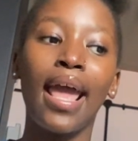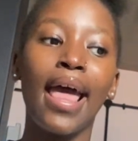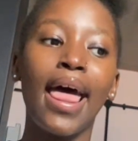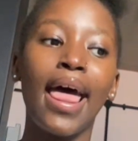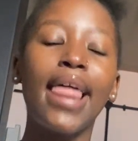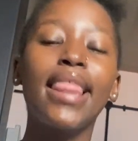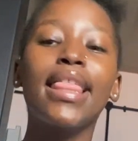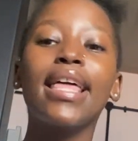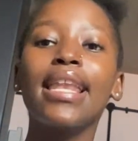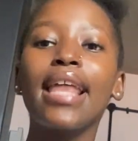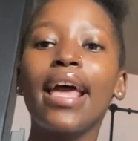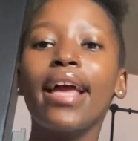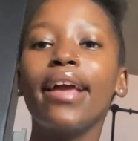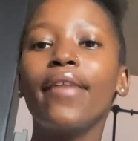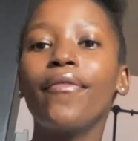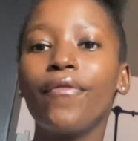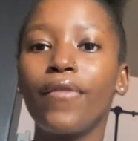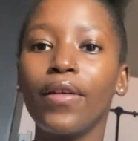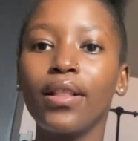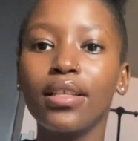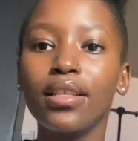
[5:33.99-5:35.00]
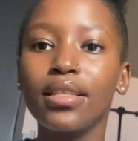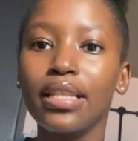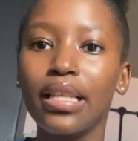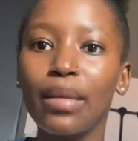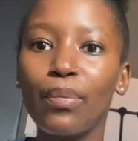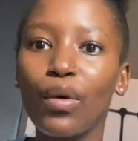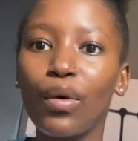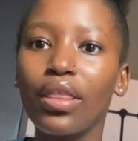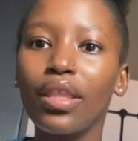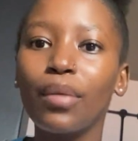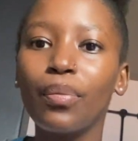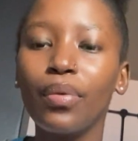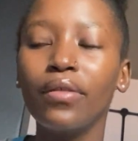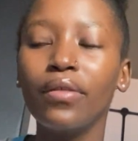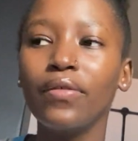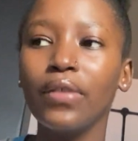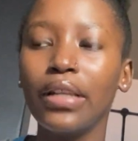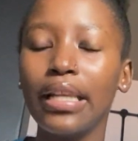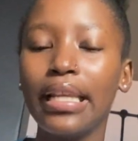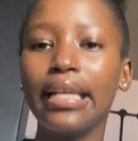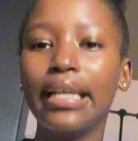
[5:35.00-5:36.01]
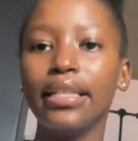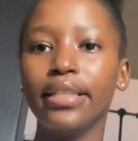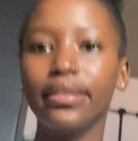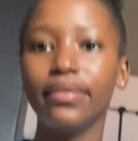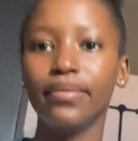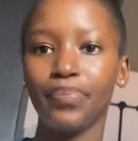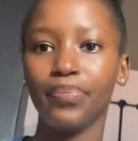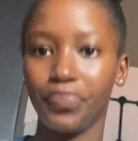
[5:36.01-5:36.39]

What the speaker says: And then I fell asleep on the pavilion.